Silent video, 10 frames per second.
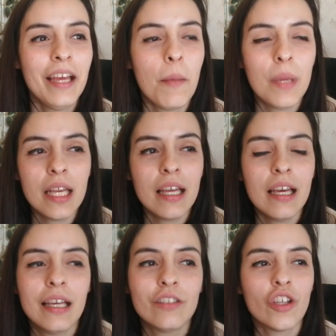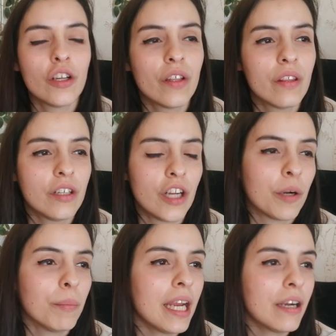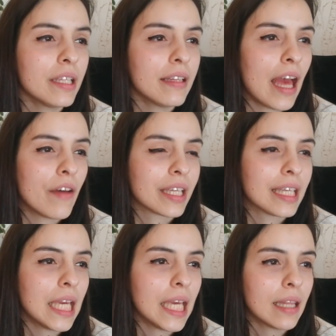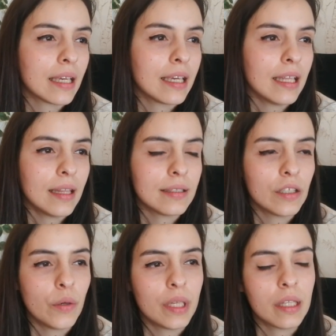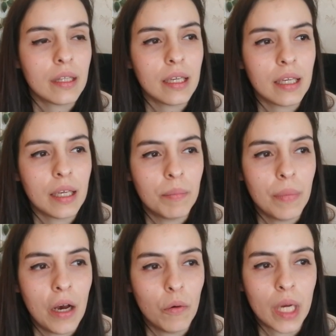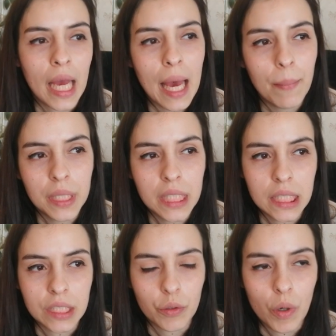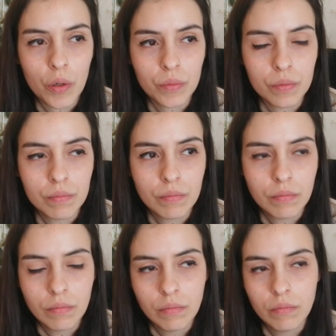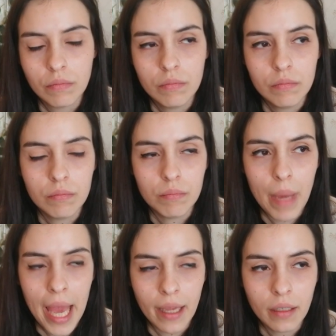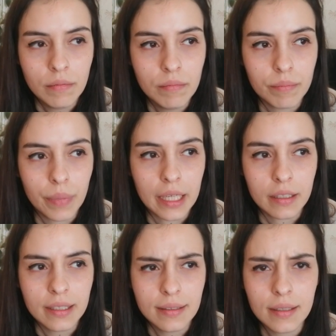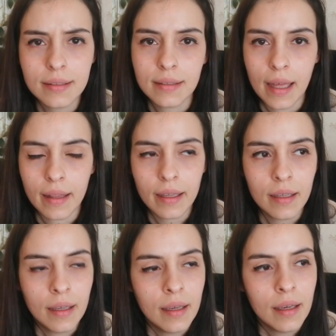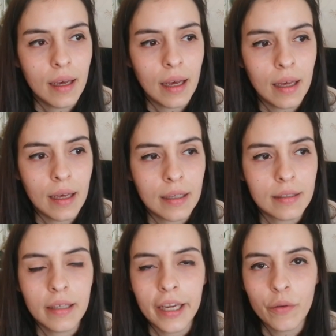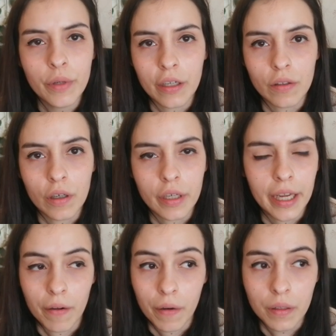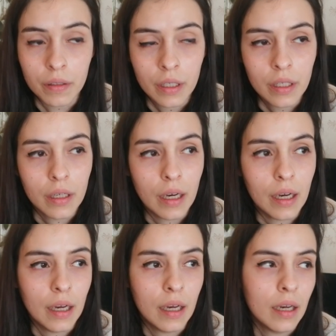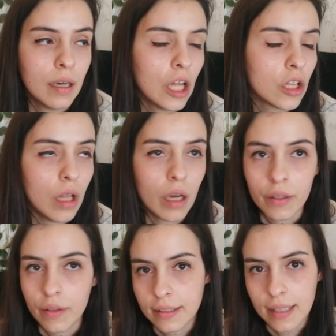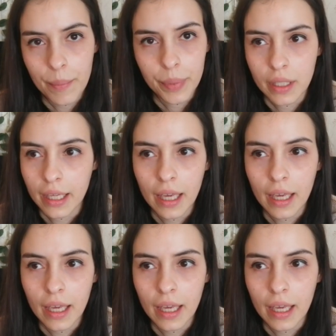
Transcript: Mina and Jonathan are married. They have a kid. The kid doesn't know anything about what happened. He's a grown man, but he's still stunning. They don't get along at all. A lot of things happen.